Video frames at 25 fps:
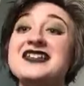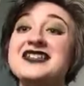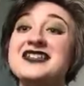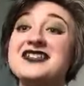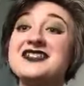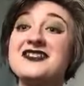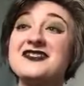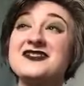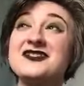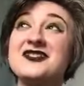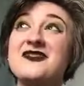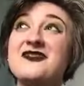is
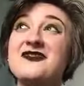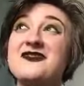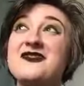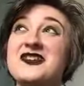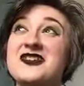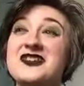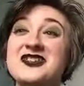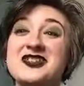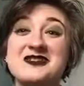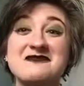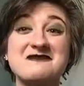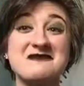on the
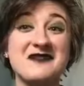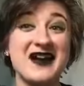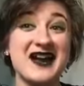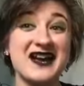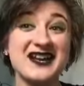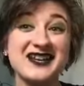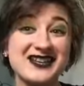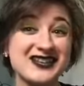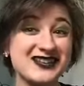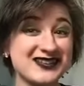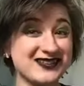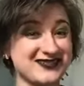1st of
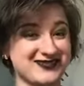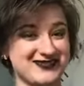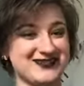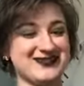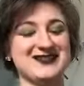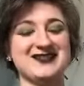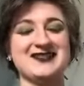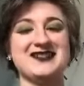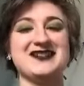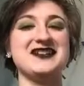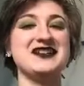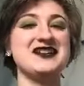May, so
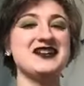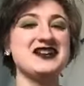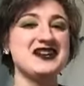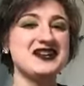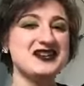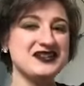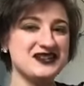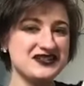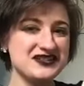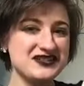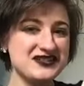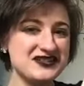
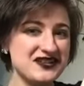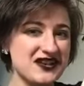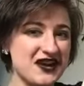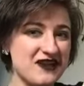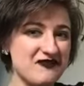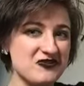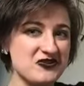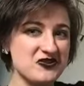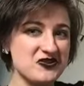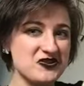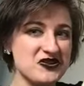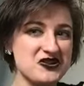you
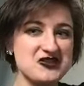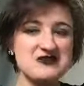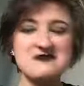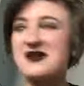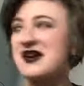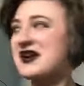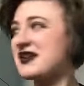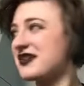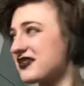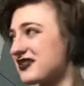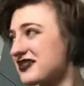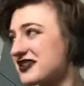never know, you
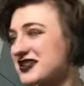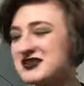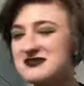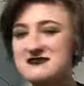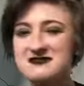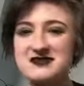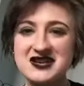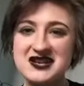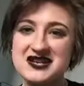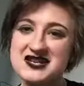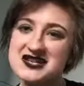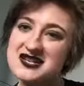might see
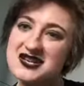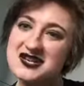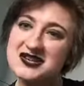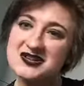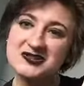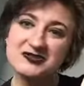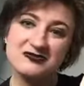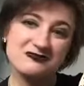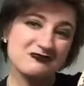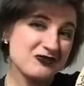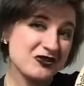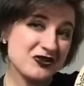me
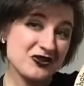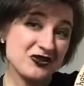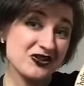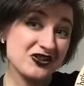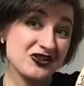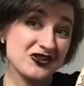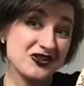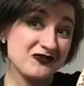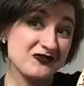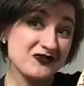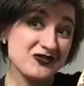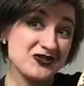post
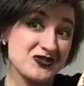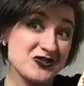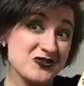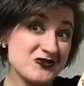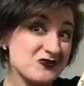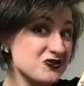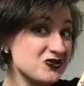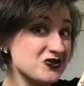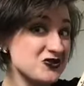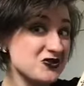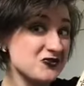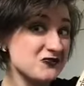another
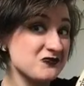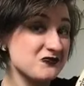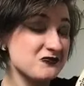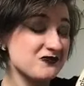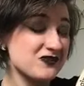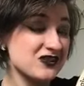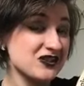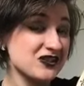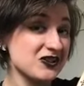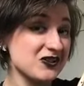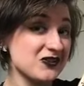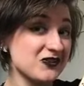YouTube
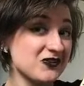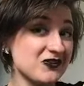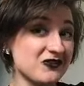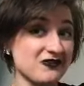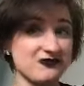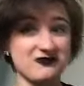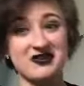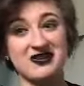video,